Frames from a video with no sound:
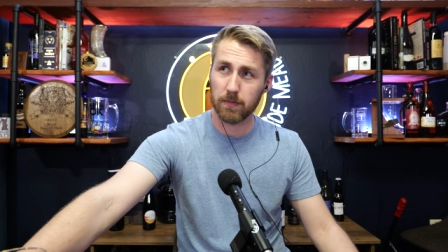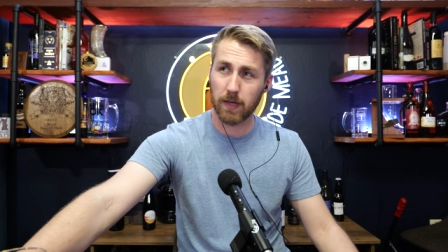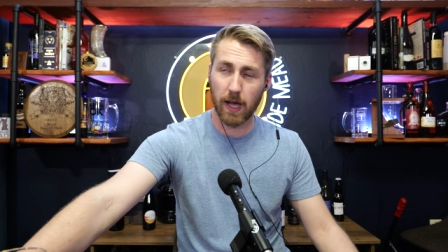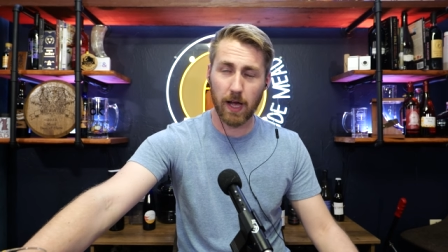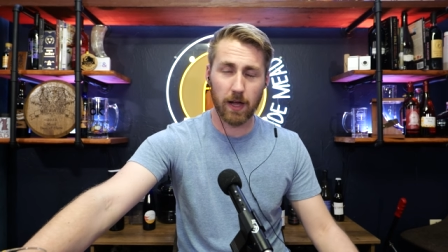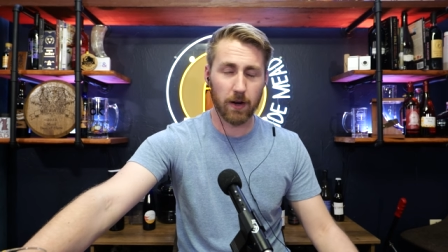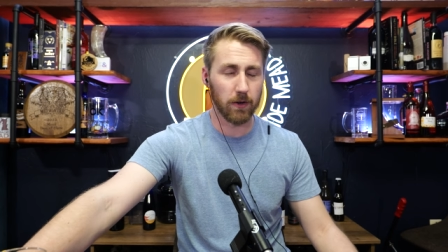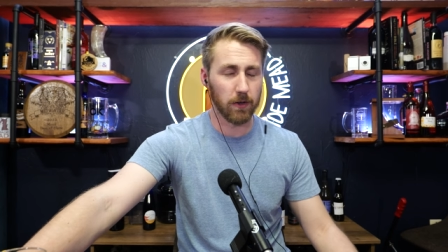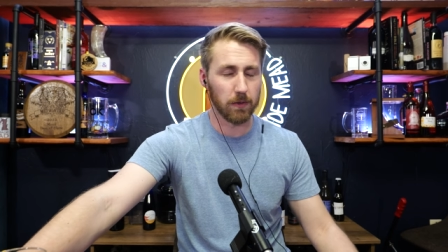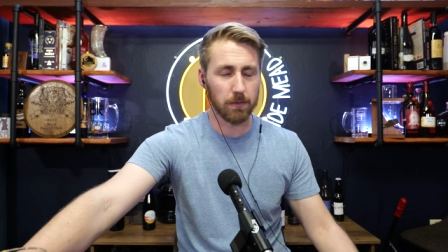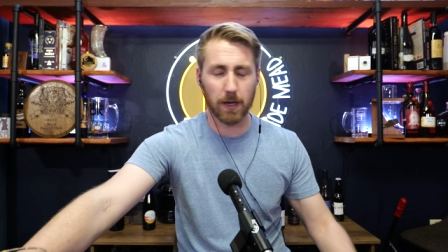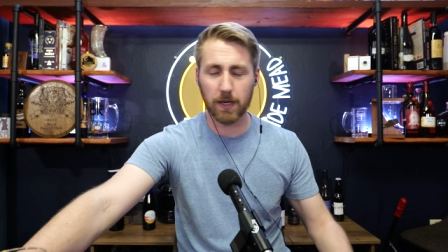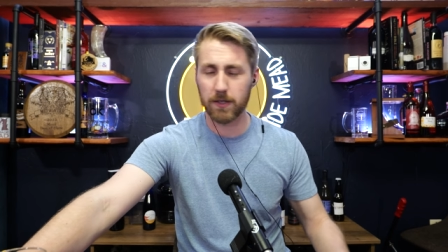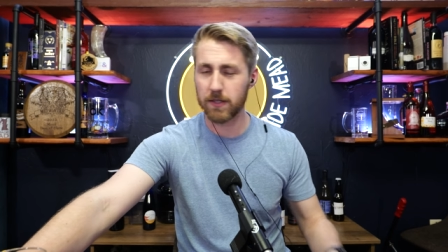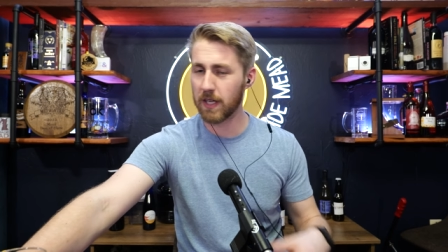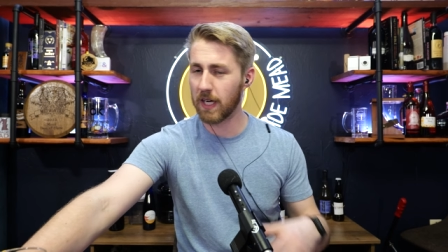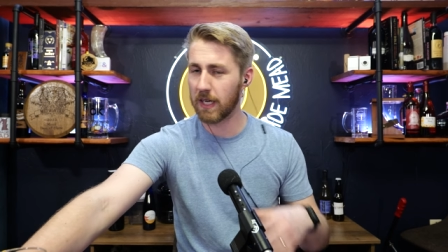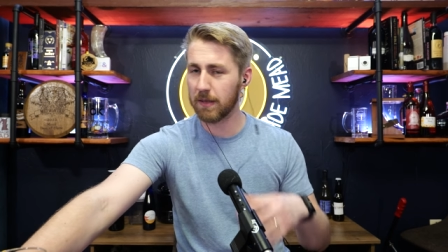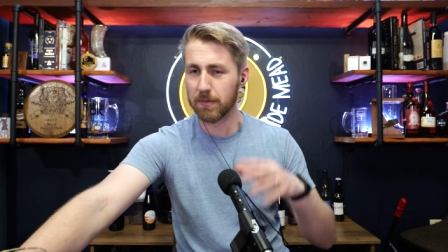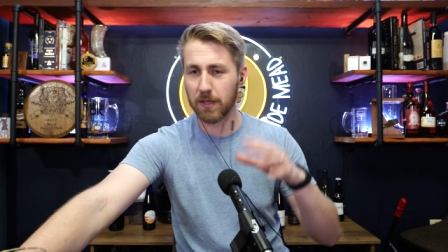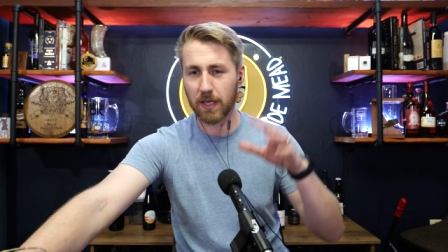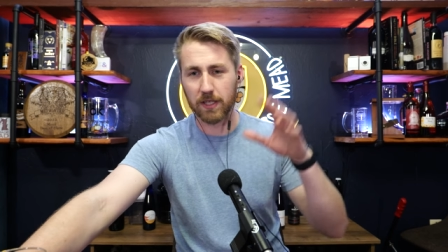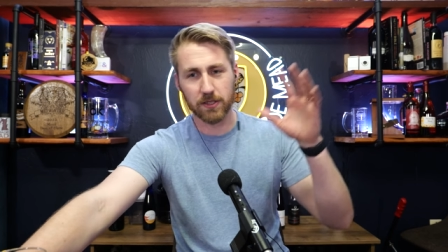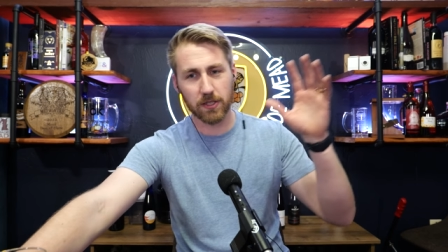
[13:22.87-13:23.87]
I don't know. My
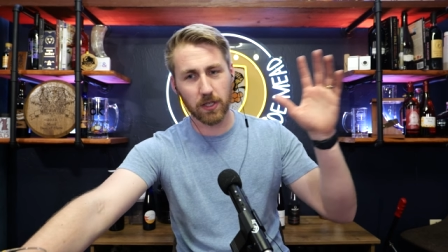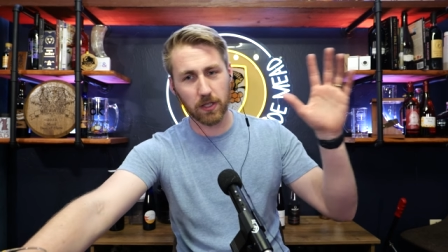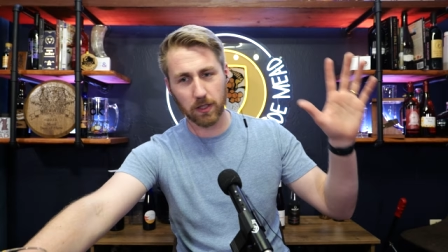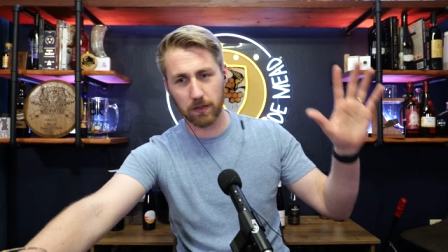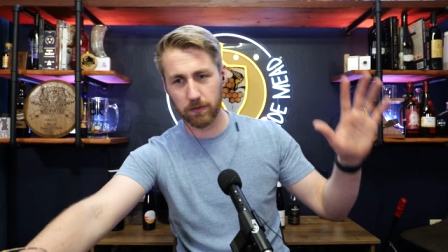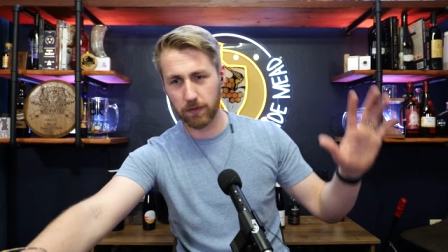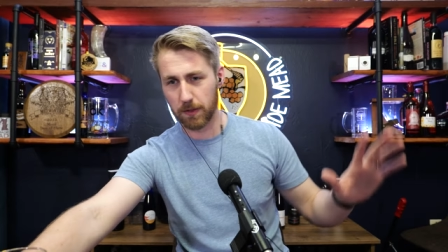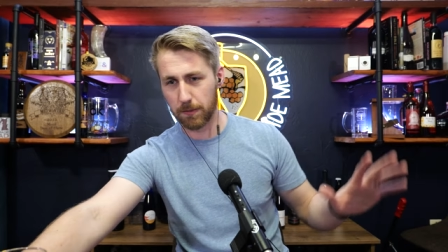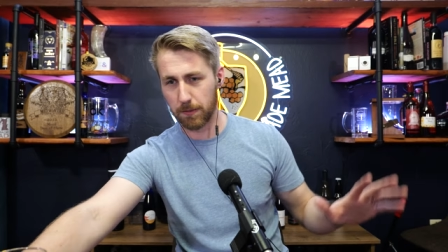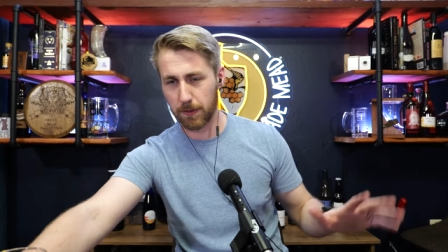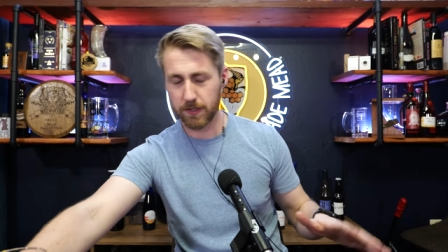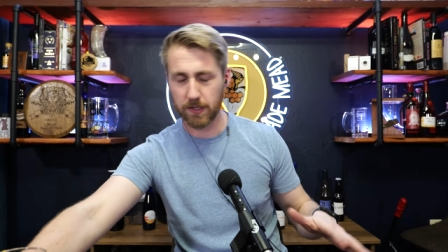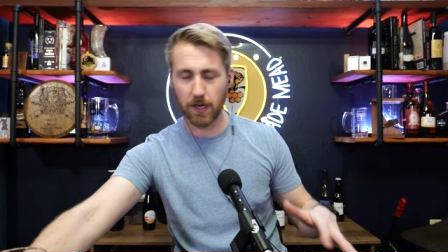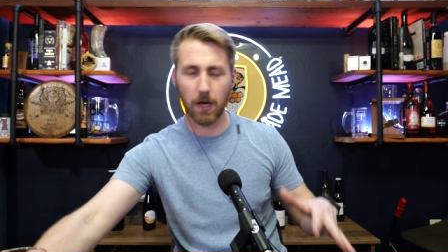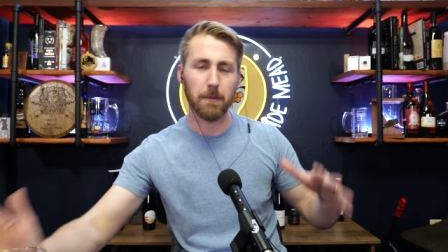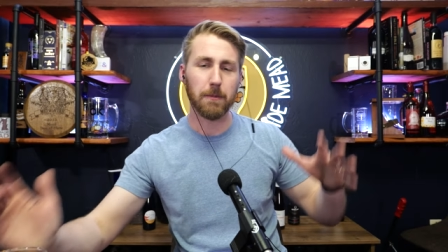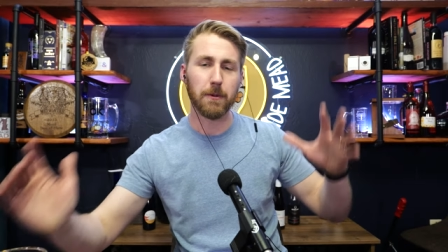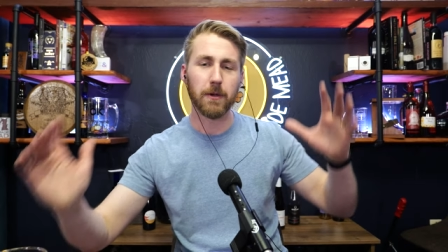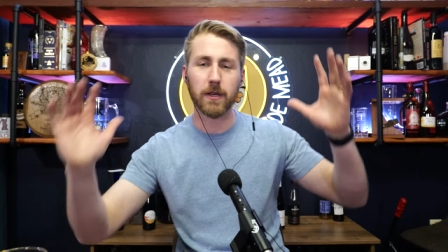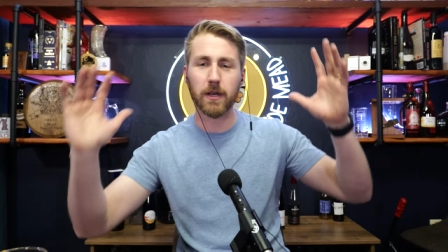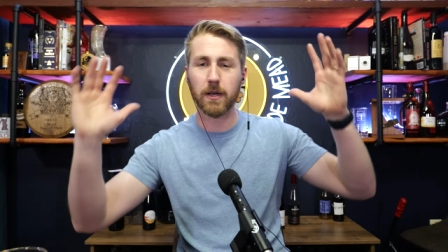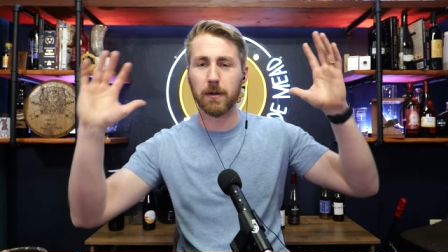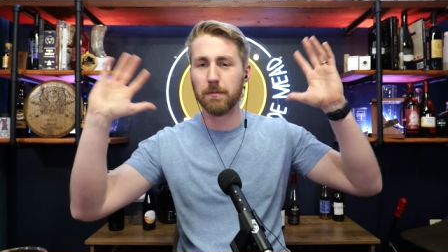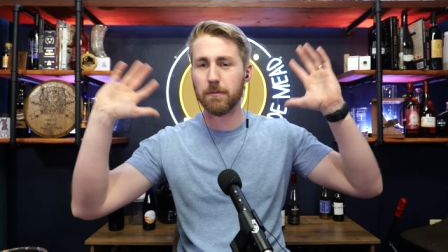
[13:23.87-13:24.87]
timeline's all over the place. I'll
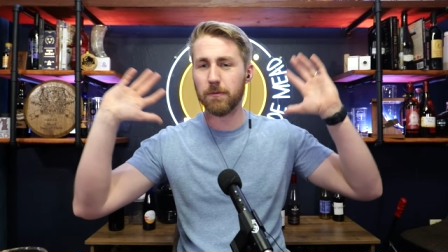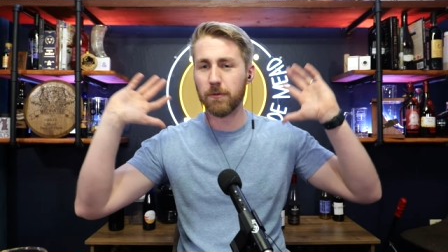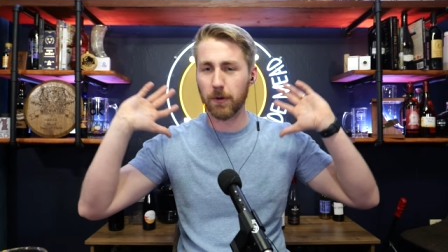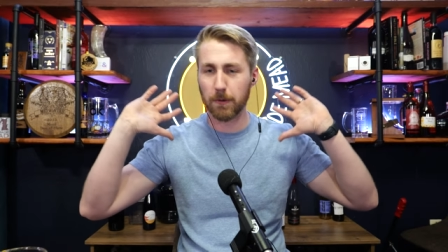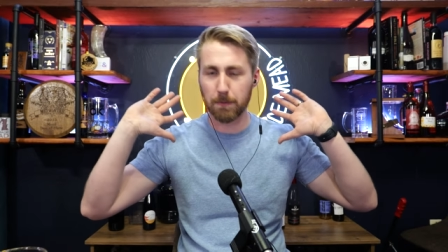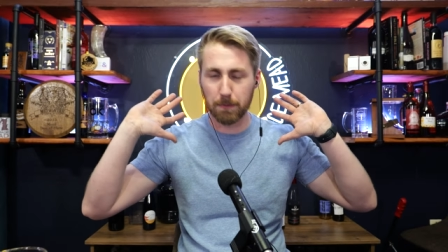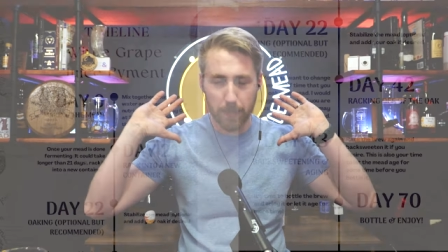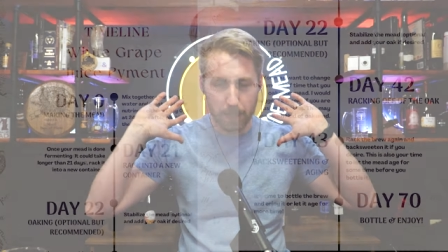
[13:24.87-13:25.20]
put up, for